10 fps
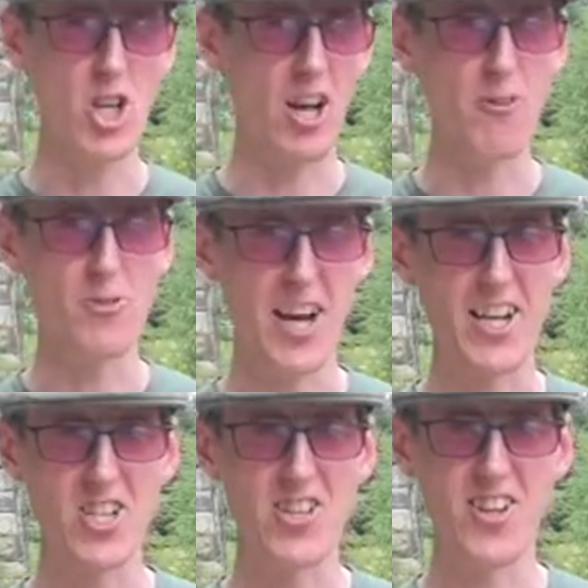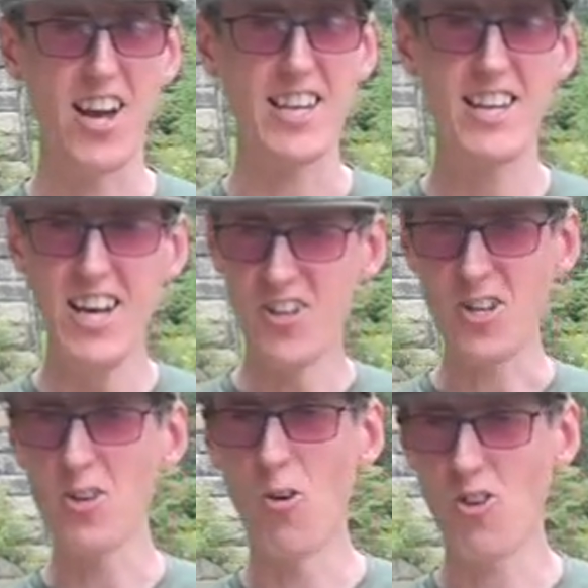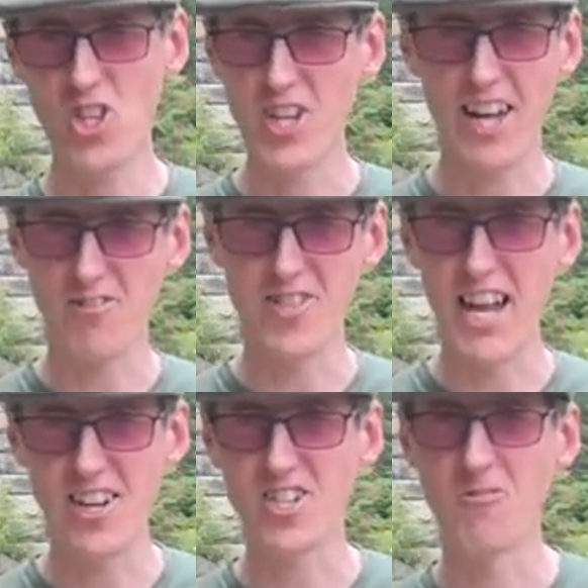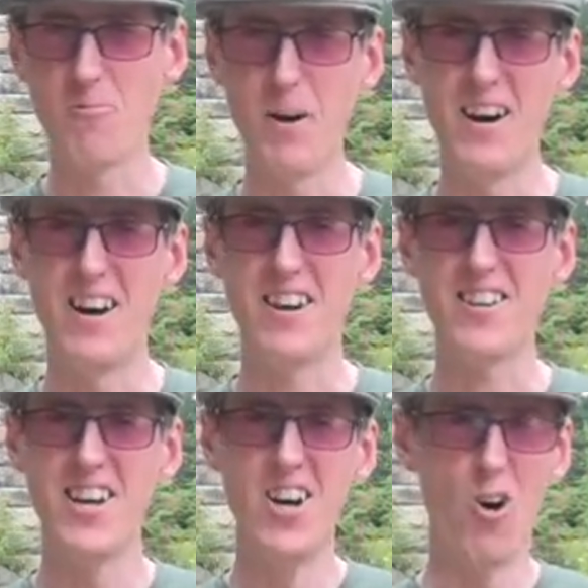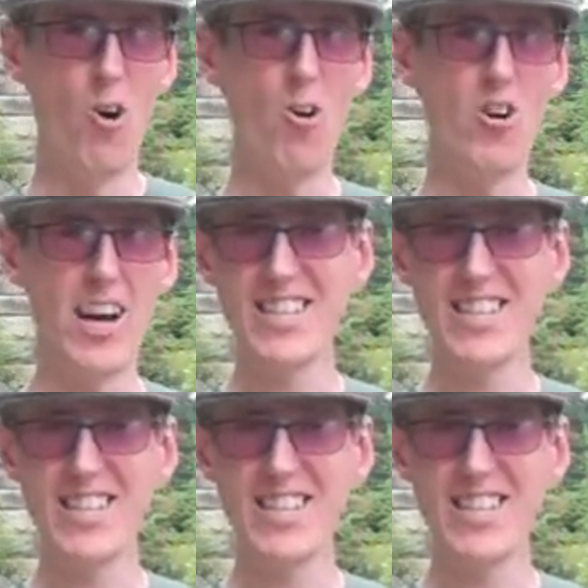location like the Yorkshire Dales National Park or a